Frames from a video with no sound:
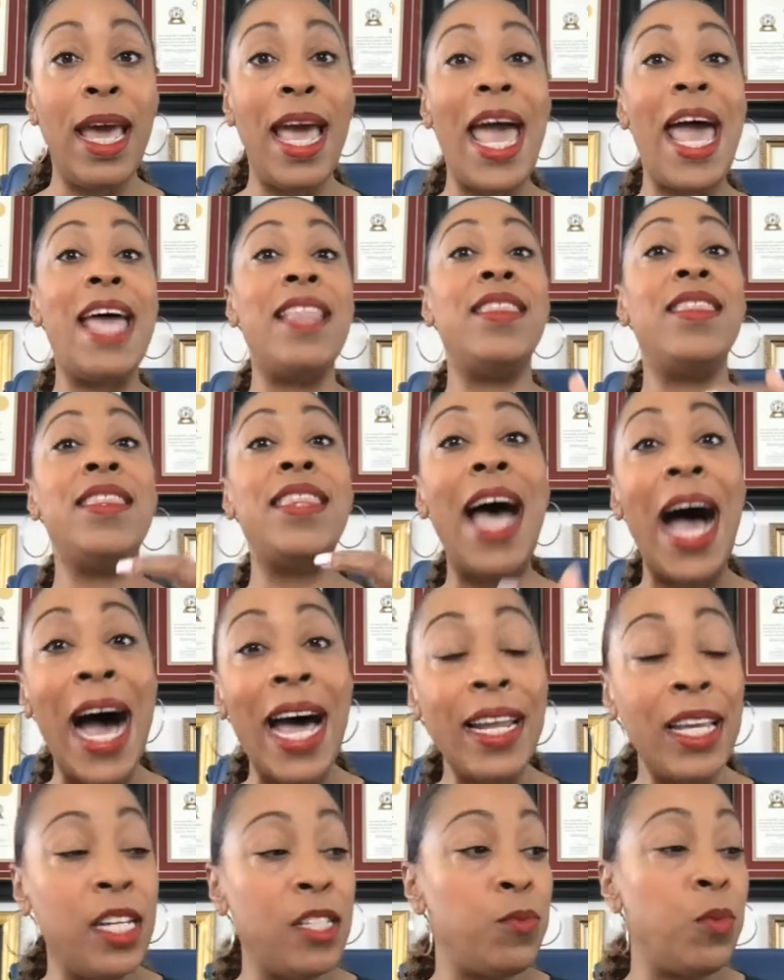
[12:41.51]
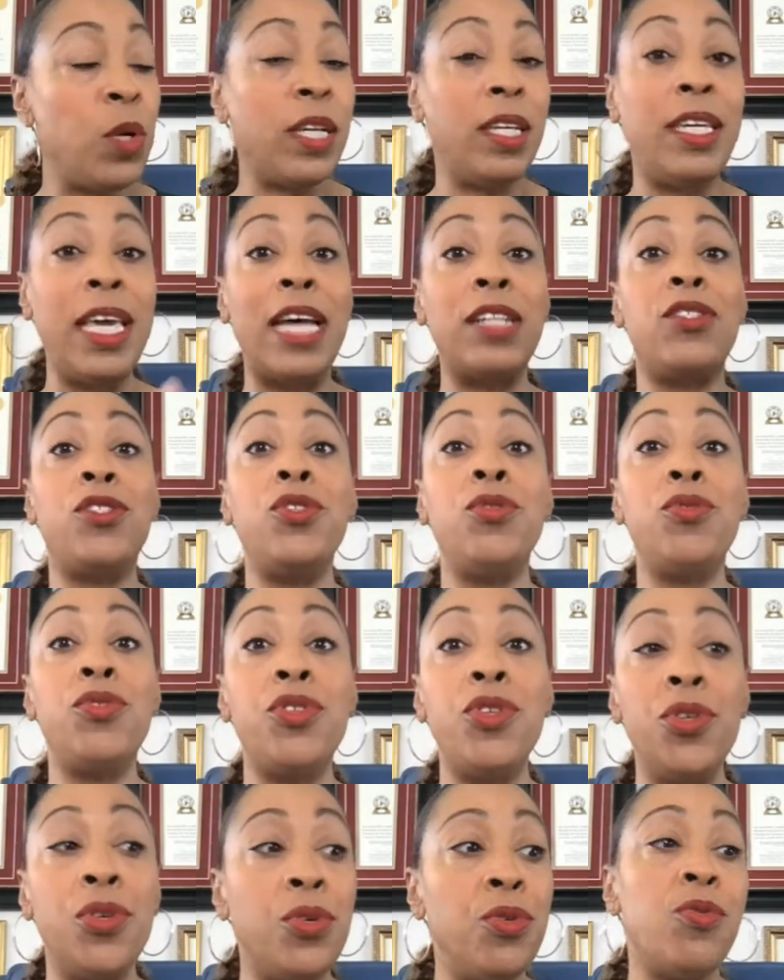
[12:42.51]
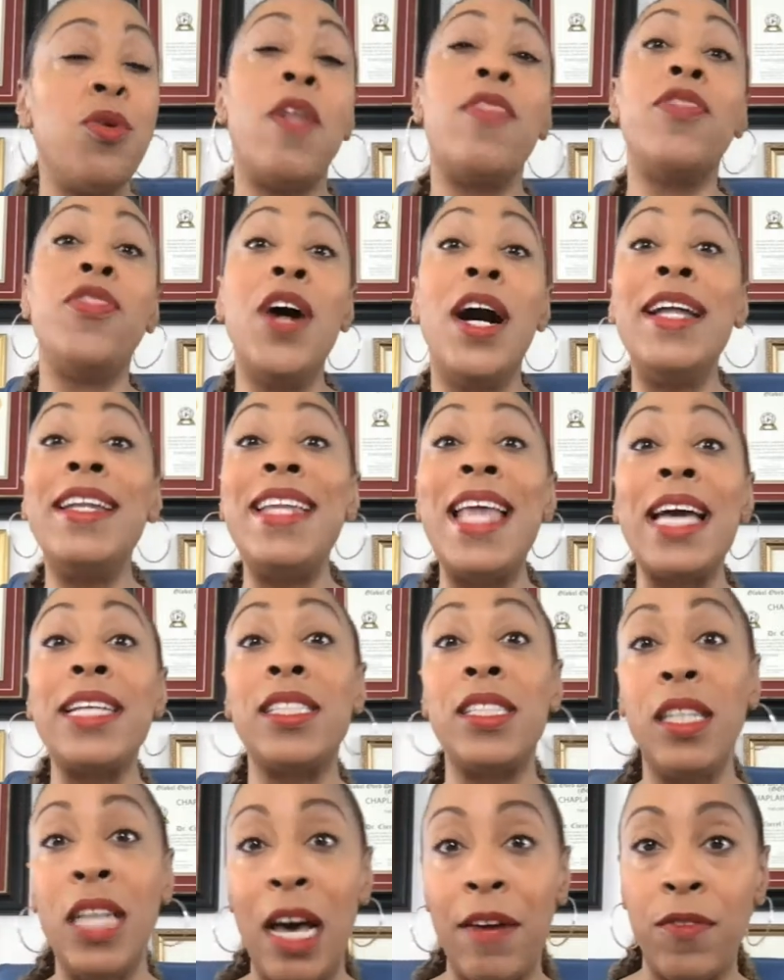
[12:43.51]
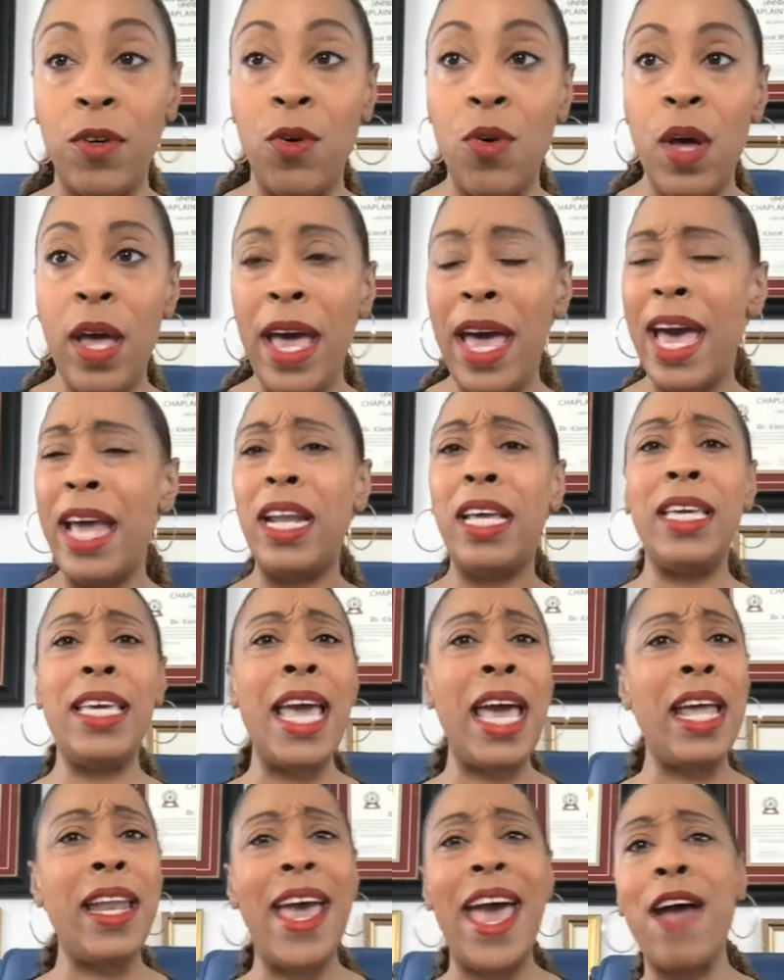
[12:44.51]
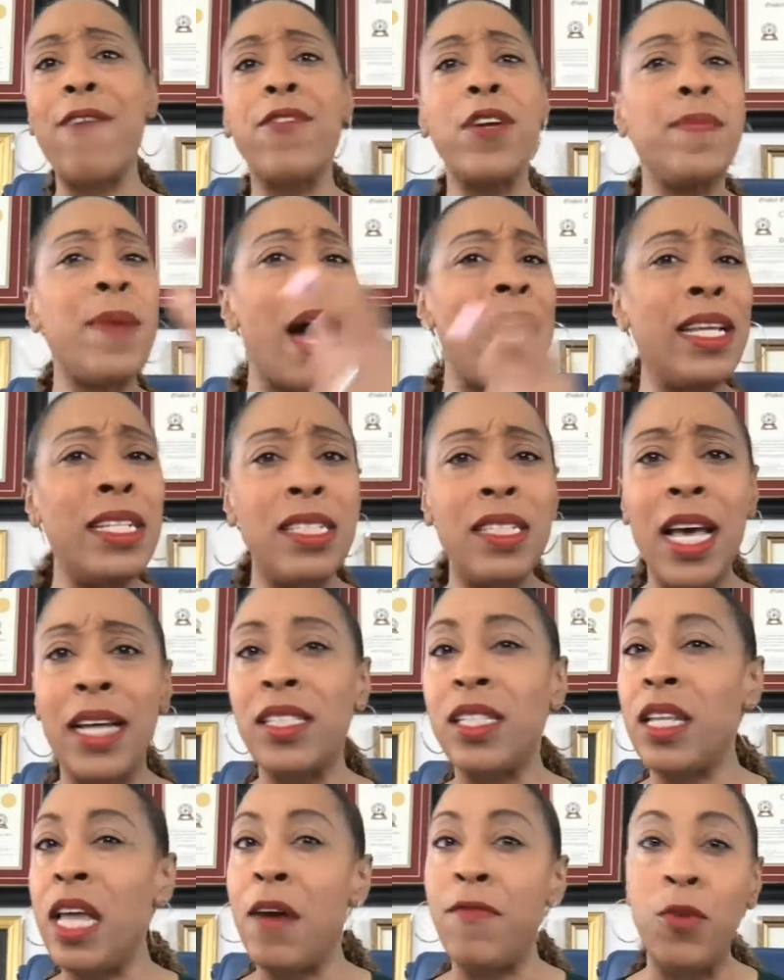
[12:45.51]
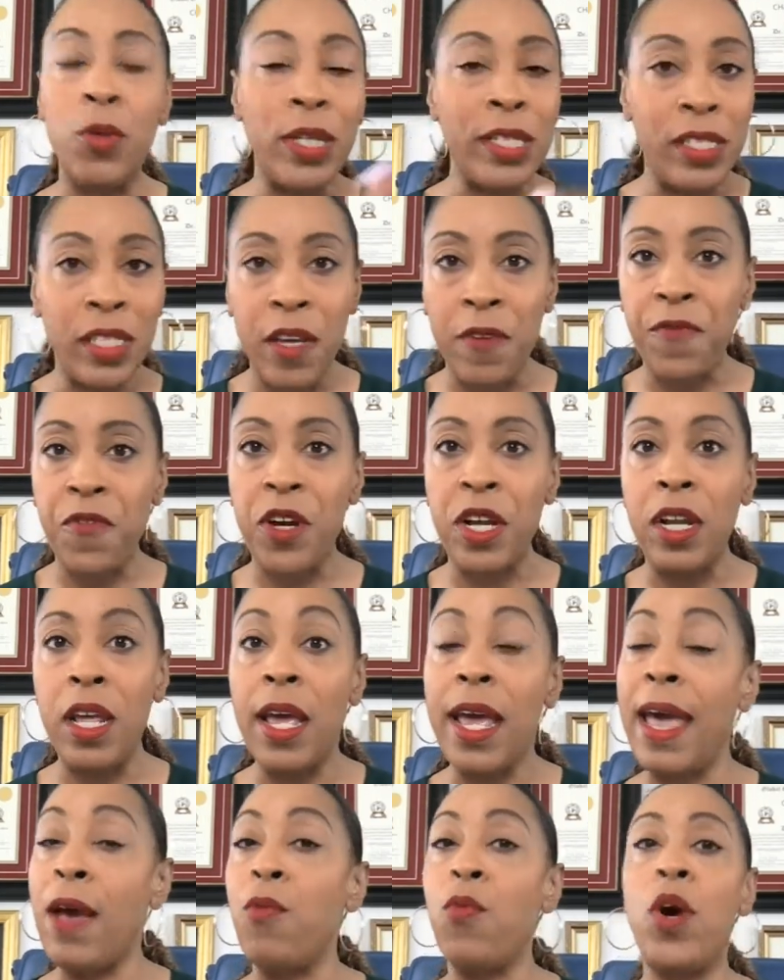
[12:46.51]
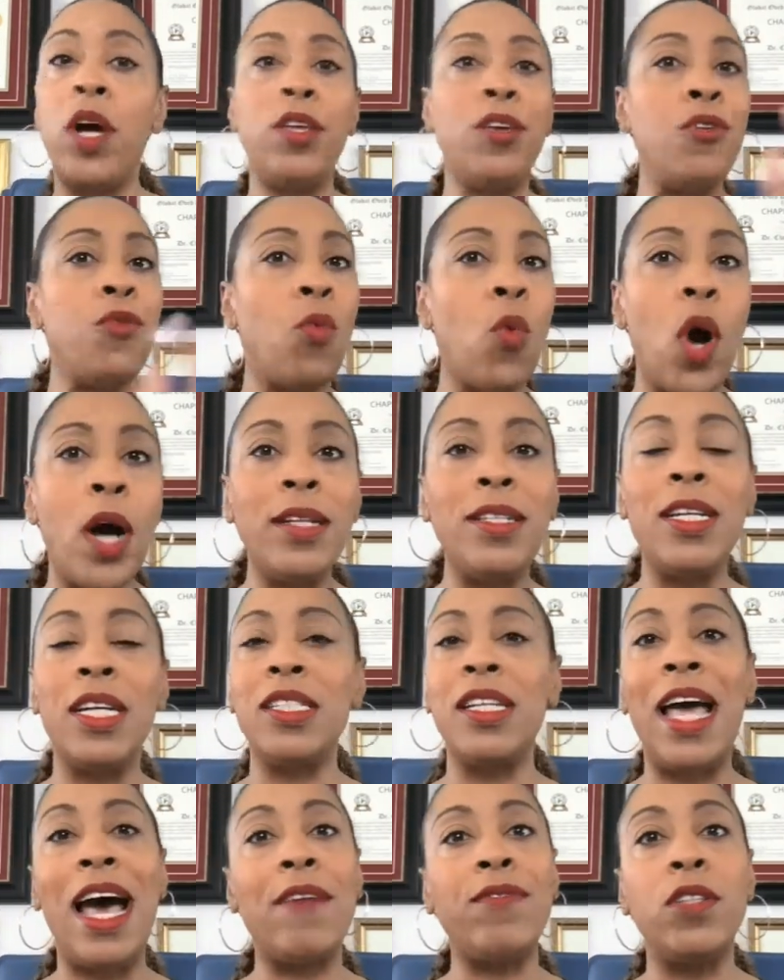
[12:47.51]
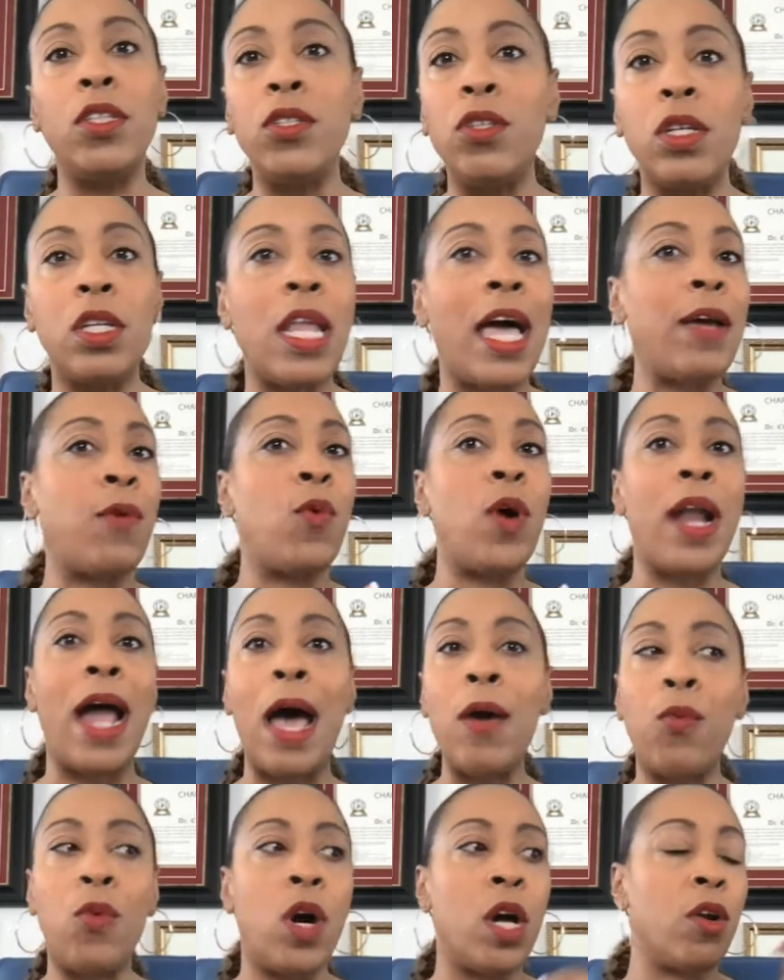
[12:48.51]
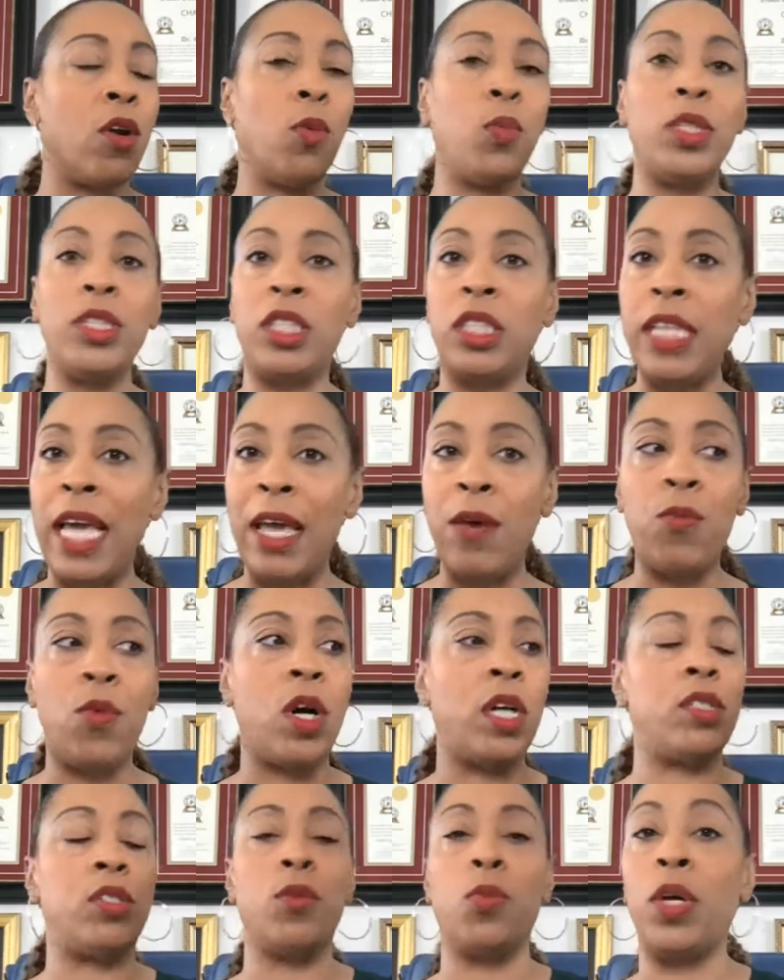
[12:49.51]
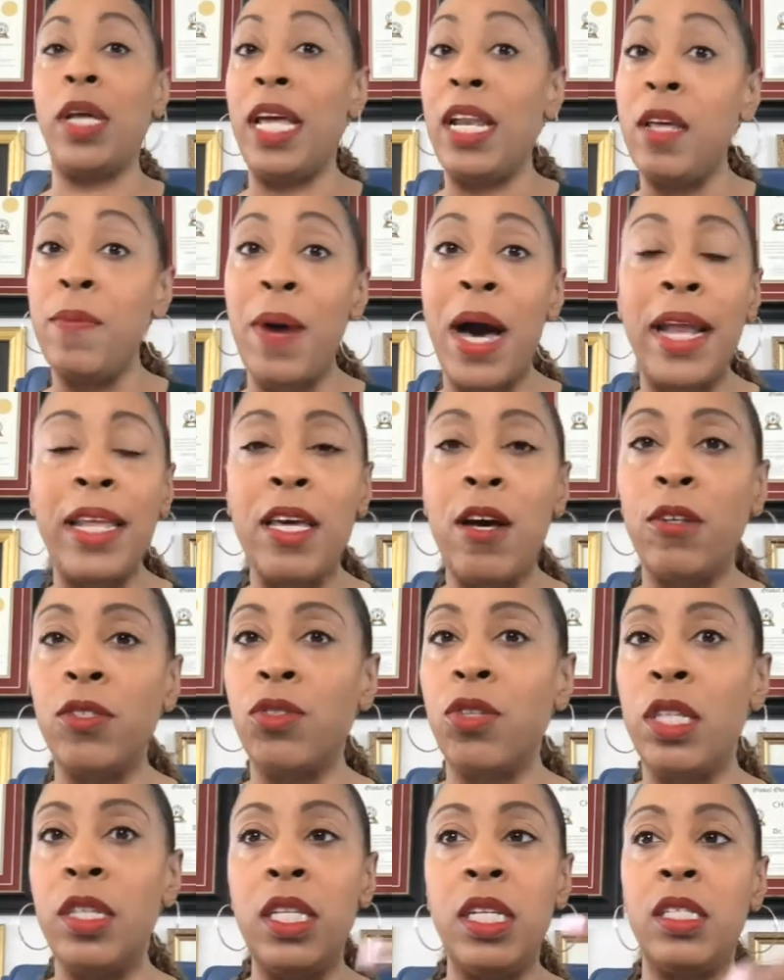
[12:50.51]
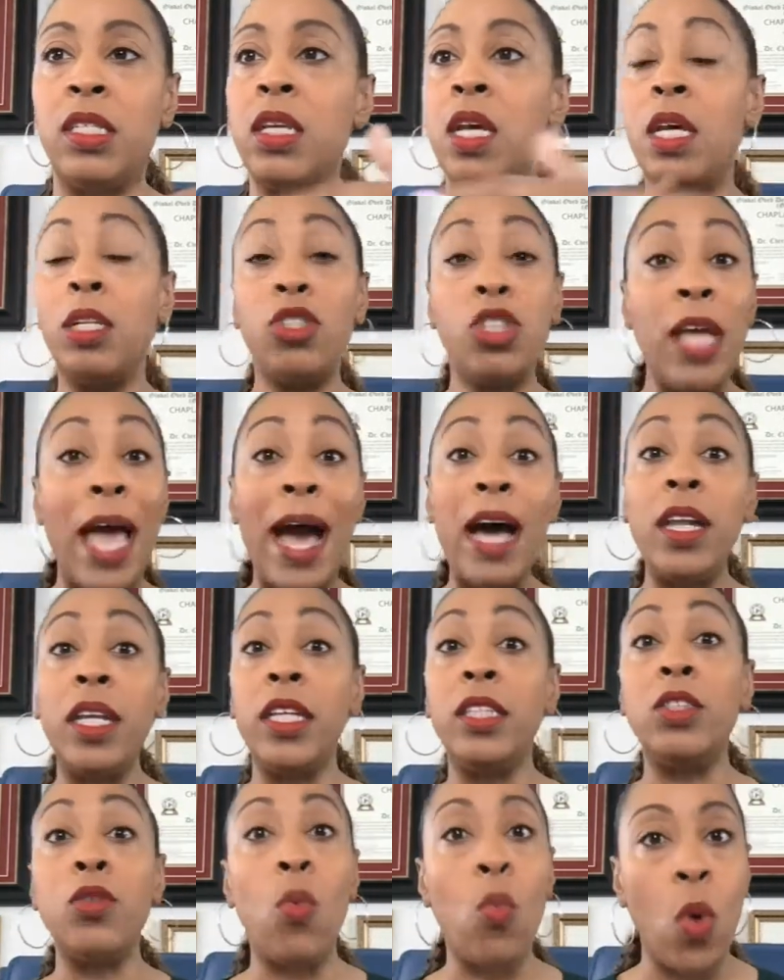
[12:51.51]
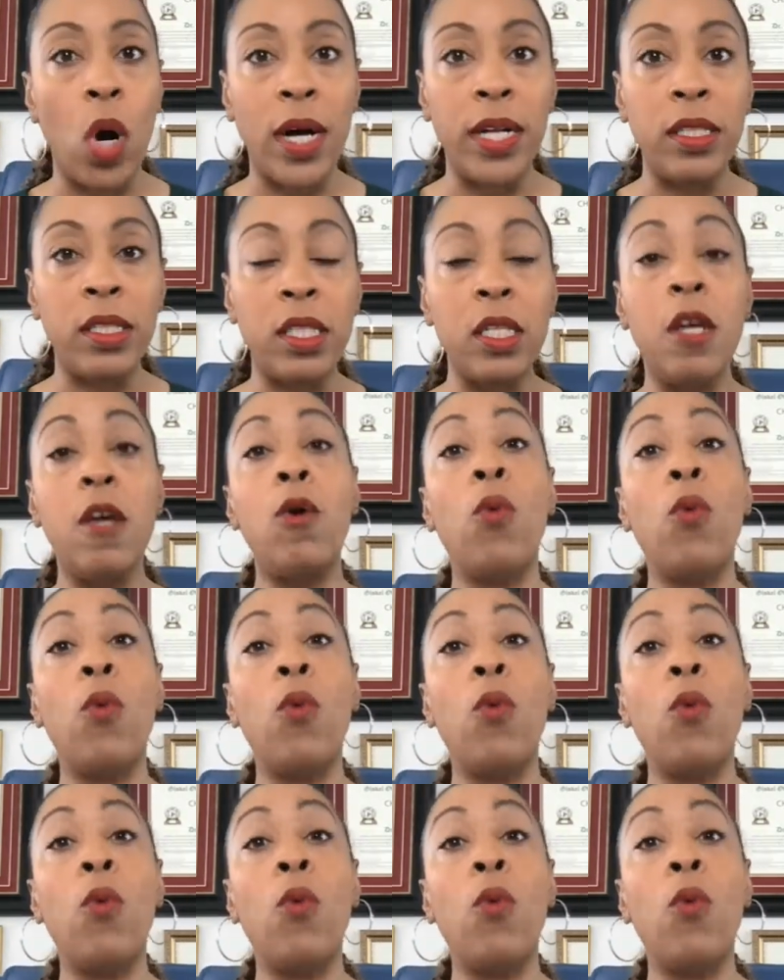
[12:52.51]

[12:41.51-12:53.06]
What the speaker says: And that is what gets you to the next level. And again, everybody's next level is different. And what you want doesn't have to look like what I want or what Shay wants or what anybody else on this challenge wants.